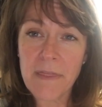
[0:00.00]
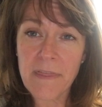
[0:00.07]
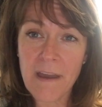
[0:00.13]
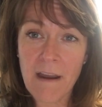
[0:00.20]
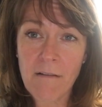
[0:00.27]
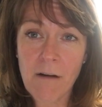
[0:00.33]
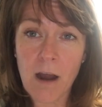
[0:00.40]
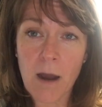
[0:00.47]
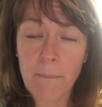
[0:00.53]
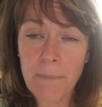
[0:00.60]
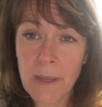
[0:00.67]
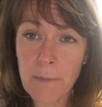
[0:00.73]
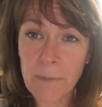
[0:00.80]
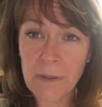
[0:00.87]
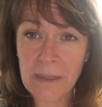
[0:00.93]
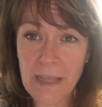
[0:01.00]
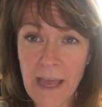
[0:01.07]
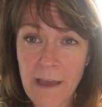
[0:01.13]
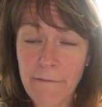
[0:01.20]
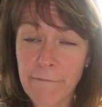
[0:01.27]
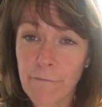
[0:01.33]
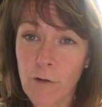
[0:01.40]
There are people
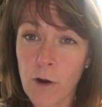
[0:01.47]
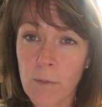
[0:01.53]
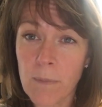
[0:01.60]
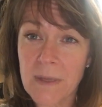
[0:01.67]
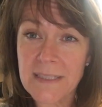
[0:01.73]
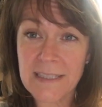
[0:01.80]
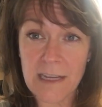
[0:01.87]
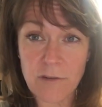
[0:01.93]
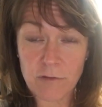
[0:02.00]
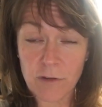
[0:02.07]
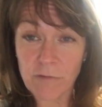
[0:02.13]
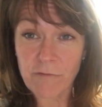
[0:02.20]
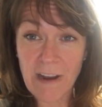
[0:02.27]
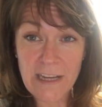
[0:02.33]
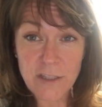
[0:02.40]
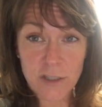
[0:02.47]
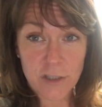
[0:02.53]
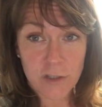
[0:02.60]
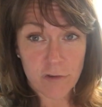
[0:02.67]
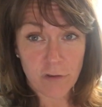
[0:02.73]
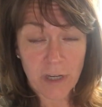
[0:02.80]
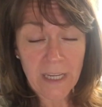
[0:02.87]
there from Central
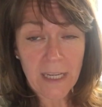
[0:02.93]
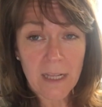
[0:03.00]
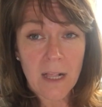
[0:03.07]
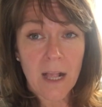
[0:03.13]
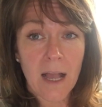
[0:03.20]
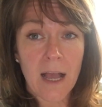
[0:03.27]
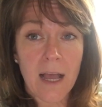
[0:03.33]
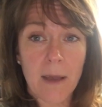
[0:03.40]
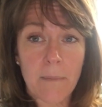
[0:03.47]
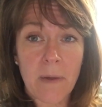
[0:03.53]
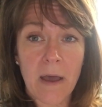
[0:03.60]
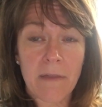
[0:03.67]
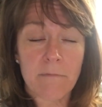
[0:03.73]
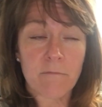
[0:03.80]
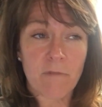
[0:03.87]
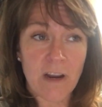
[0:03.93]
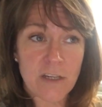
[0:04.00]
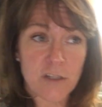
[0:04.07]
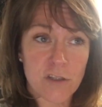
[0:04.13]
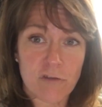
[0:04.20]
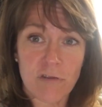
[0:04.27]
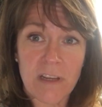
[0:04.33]
Registry, and
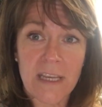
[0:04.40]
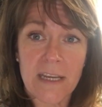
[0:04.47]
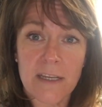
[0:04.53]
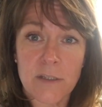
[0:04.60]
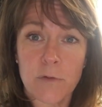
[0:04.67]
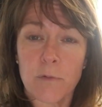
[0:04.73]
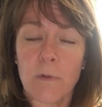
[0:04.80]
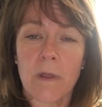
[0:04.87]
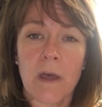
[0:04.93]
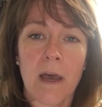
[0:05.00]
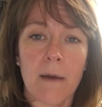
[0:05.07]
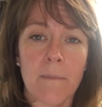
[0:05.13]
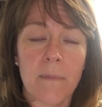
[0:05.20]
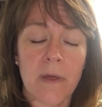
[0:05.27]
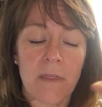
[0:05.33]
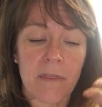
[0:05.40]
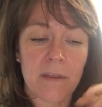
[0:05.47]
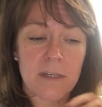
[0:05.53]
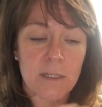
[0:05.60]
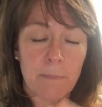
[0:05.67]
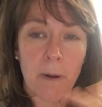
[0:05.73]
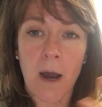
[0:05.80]
Registry is
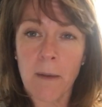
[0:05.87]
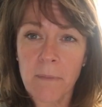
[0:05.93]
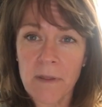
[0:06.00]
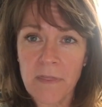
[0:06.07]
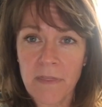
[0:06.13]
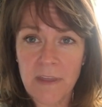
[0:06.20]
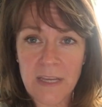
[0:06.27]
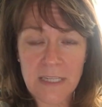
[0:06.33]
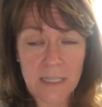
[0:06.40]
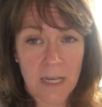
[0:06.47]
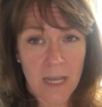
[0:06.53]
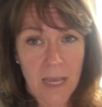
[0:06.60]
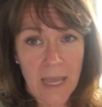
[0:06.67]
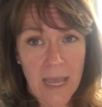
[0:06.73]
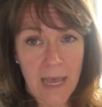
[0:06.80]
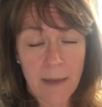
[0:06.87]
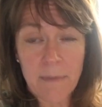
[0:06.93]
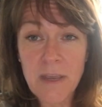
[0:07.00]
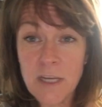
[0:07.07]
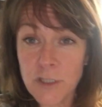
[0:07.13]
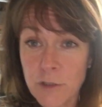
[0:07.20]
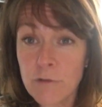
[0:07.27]
the department that
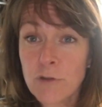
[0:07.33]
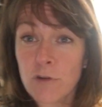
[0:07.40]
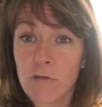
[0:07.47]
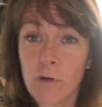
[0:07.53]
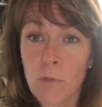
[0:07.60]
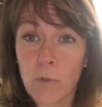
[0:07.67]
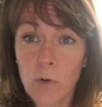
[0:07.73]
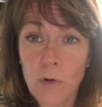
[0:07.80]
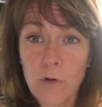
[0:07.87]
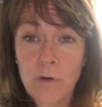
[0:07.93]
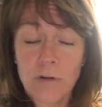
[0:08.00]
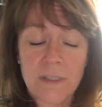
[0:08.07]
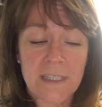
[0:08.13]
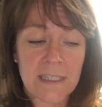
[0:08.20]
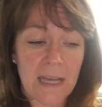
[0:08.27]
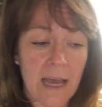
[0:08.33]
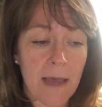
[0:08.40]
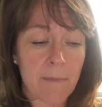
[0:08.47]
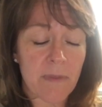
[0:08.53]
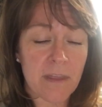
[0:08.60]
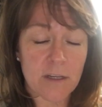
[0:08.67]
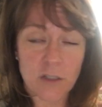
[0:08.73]
issues your awards,
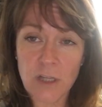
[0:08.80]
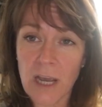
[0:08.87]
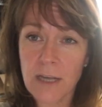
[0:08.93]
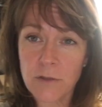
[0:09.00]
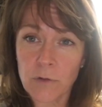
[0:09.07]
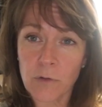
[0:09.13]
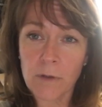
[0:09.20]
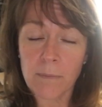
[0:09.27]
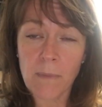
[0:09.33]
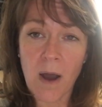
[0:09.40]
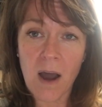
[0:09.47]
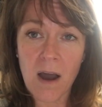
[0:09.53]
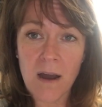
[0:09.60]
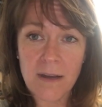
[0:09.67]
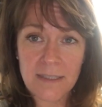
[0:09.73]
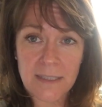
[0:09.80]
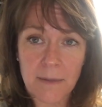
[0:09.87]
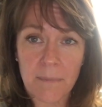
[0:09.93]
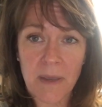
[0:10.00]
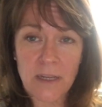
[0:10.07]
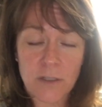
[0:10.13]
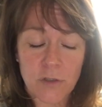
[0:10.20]
that checks all the marks,
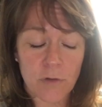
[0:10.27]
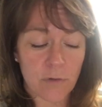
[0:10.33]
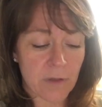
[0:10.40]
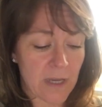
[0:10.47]
that makes sure